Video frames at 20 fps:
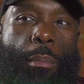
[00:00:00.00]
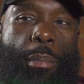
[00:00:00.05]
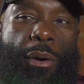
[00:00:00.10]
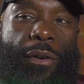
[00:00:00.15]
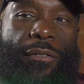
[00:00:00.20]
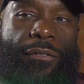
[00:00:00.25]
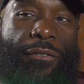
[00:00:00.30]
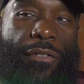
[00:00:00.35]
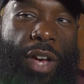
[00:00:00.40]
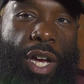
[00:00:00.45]

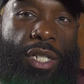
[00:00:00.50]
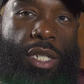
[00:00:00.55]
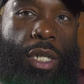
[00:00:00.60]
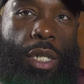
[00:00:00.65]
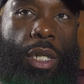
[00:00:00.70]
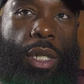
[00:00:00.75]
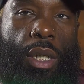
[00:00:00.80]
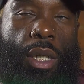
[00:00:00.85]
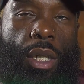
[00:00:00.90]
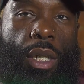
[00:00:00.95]

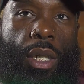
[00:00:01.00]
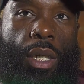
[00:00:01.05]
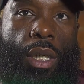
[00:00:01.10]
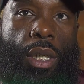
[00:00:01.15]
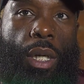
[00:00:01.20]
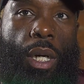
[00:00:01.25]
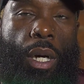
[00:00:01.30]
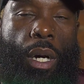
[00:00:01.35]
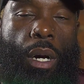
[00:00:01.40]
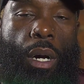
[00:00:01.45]
professionally,